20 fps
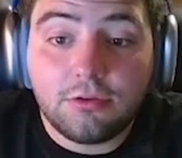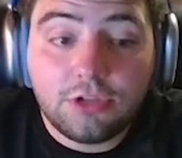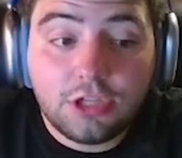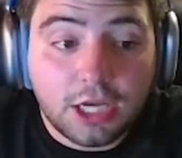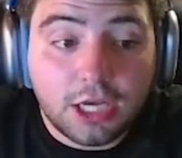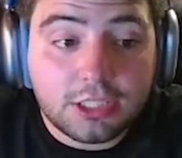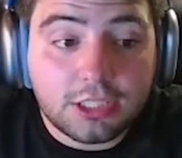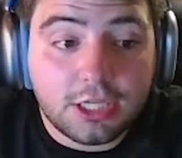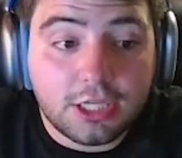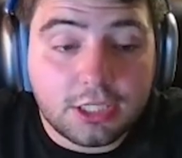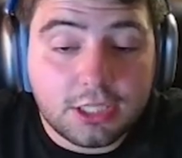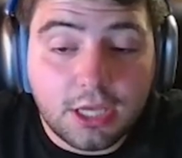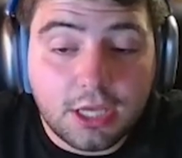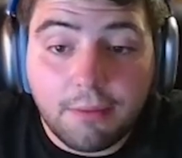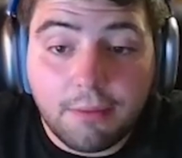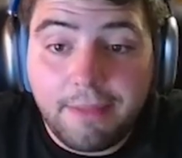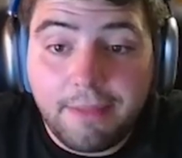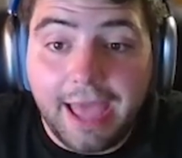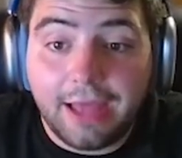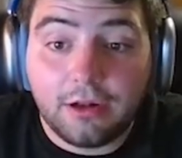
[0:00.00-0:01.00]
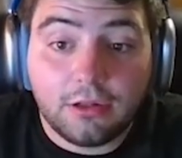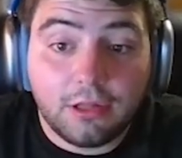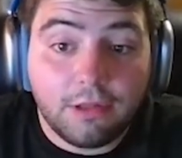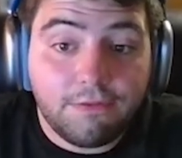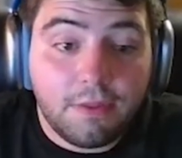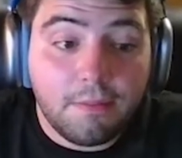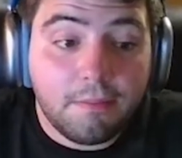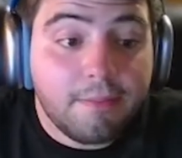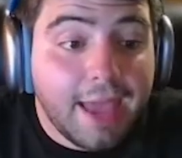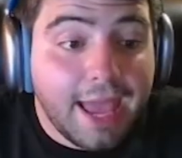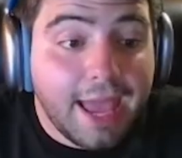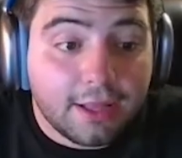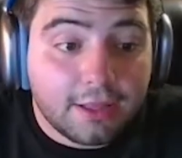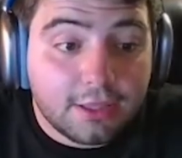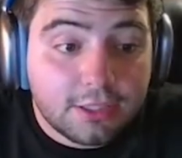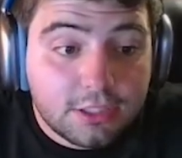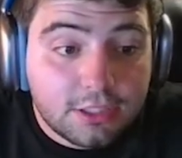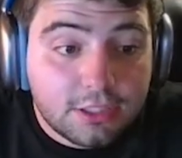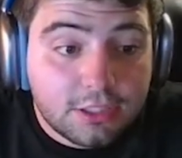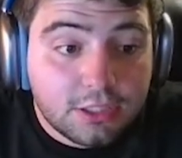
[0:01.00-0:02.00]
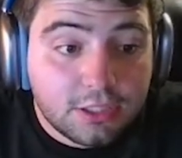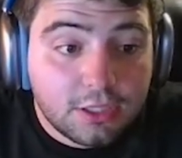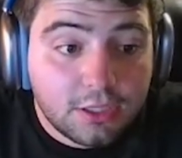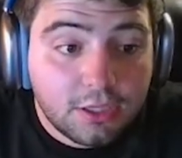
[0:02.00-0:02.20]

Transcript: Justice, a battle of the mats.